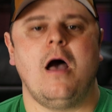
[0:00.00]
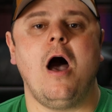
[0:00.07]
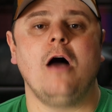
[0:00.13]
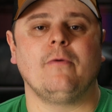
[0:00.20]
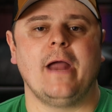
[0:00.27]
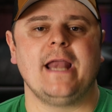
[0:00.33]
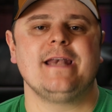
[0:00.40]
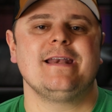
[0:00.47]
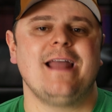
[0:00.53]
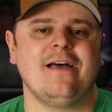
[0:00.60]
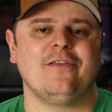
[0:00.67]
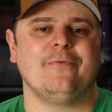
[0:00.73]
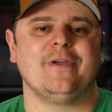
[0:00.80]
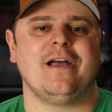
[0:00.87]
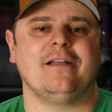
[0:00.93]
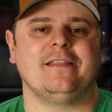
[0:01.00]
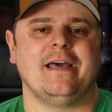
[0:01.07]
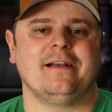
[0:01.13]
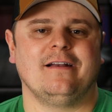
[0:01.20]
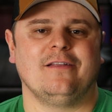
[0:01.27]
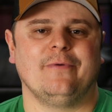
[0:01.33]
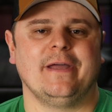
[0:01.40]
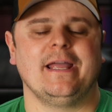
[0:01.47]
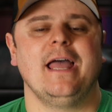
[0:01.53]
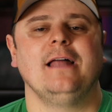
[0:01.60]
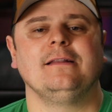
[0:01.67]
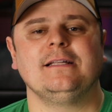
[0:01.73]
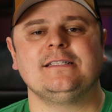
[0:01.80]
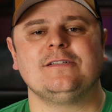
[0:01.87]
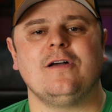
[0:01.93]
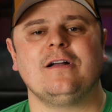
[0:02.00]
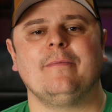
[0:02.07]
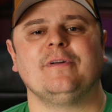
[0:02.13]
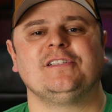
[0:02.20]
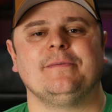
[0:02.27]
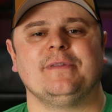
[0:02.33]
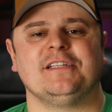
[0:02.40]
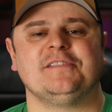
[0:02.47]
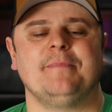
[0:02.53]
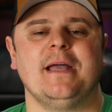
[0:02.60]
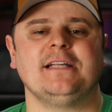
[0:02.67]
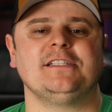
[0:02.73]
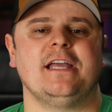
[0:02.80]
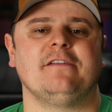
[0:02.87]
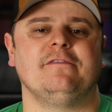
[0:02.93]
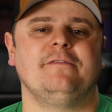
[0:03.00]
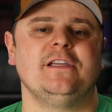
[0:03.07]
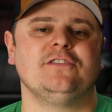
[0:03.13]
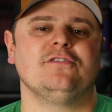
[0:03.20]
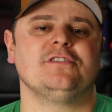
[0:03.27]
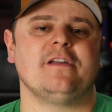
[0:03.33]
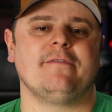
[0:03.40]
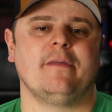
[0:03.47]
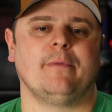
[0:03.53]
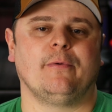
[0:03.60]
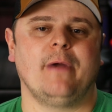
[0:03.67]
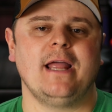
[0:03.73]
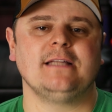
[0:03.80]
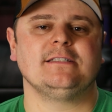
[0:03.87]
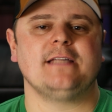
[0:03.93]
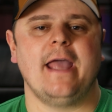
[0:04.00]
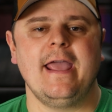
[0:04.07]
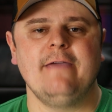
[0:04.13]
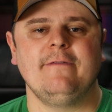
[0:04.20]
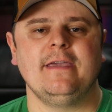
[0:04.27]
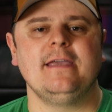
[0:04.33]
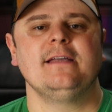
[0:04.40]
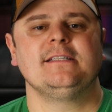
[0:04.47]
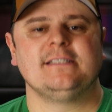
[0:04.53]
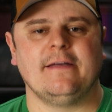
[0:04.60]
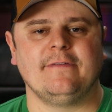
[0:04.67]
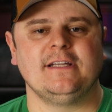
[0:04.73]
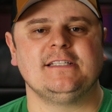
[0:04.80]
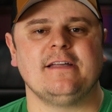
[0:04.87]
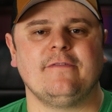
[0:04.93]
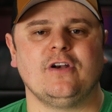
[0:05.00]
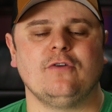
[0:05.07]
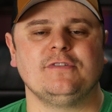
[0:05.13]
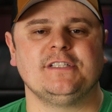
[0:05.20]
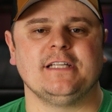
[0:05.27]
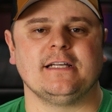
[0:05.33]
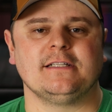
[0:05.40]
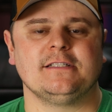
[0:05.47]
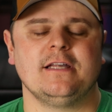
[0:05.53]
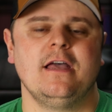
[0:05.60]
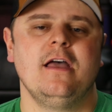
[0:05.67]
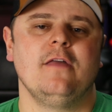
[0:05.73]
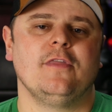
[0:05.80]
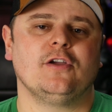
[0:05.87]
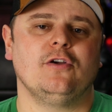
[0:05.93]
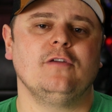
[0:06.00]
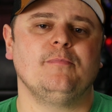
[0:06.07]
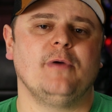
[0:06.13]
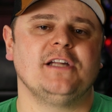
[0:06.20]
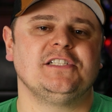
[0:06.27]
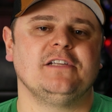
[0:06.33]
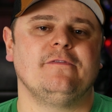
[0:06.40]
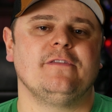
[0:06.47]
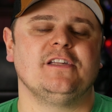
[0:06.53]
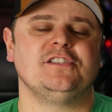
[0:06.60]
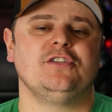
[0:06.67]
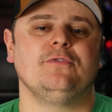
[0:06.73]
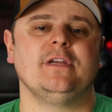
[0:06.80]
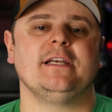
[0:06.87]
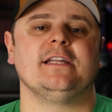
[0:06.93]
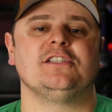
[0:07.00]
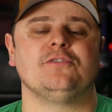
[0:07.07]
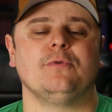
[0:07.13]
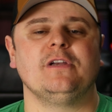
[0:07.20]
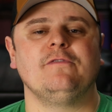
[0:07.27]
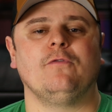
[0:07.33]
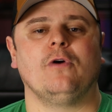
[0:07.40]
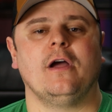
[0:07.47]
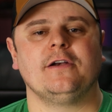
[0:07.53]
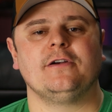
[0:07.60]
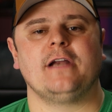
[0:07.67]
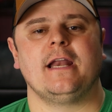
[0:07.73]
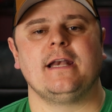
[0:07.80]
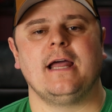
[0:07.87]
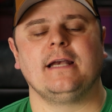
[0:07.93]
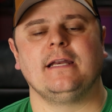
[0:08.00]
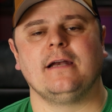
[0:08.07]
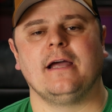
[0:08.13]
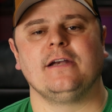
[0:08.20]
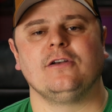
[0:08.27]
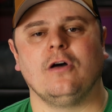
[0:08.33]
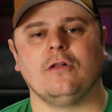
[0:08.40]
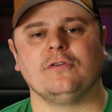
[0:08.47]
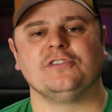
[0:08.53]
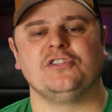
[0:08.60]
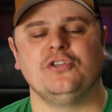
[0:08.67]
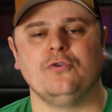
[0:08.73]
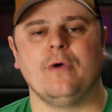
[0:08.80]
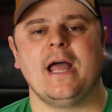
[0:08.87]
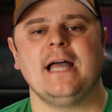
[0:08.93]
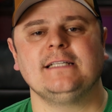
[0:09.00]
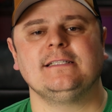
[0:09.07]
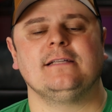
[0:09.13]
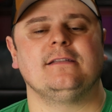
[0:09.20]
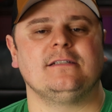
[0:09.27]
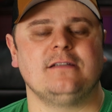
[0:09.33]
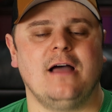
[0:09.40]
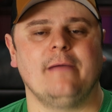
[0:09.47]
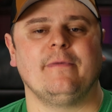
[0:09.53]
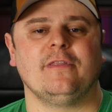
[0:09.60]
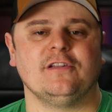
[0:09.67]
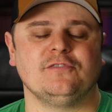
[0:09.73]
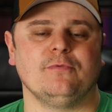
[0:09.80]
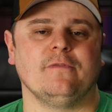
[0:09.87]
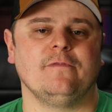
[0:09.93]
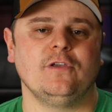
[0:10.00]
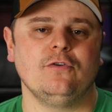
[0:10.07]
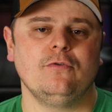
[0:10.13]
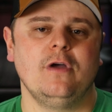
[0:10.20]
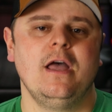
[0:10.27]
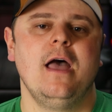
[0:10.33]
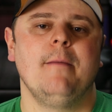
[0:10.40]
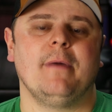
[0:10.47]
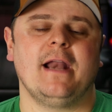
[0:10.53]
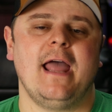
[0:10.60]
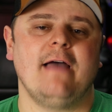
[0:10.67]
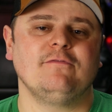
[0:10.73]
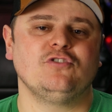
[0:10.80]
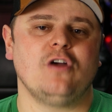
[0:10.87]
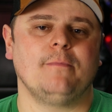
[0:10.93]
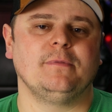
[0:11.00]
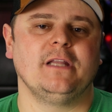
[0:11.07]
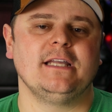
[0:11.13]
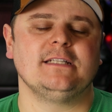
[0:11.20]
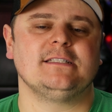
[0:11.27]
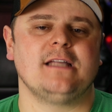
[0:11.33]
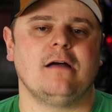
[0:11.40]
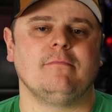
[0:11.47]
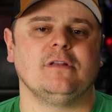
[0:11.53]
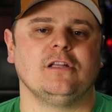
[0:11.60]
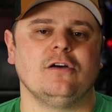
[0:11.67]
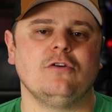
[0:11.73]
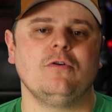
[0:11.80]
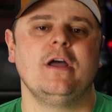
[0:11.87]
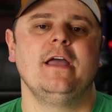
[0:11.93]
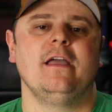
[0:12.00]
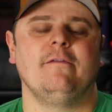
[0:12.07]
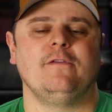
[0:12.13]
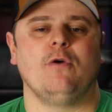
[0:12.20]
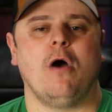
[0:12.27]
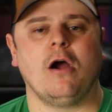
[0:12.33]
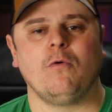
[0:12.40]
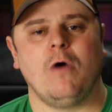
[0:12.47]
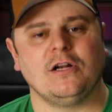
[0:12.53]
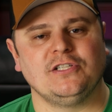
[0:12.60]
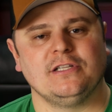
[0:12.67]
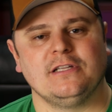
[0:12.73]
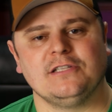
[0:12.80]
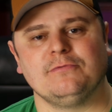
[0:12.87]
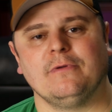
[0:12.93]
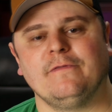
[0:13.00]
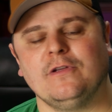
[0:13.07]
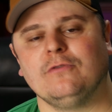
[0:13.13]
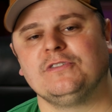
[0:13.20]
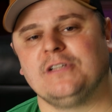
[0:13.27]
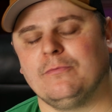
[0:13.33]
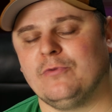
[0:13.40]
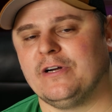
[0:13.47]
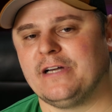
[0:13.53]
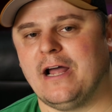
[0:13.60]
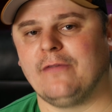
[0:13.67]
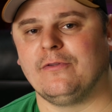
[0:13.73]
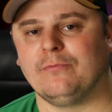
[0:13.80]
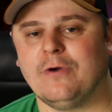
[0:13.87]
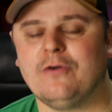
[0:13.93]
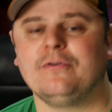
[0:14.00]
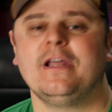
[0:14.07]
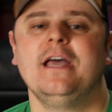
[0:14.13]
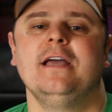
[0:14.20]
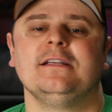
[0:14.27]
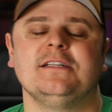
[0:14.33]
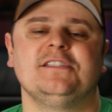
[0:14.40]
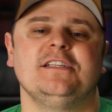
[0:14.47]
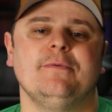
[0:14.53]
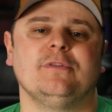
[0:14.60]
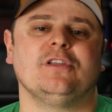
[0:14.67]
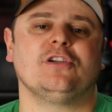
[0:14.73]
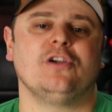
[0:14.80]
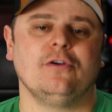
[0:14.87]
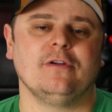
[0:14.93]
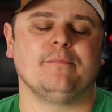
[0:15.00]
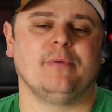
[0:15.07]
Alright, now that we got that out of the way, let's talk about some of the specs and features of the Marantz AV7706. The current pricing for this unit is $2,499 US at the time of this review, but I have dropped links down below if you are watching this review somewhere down the road to see what the current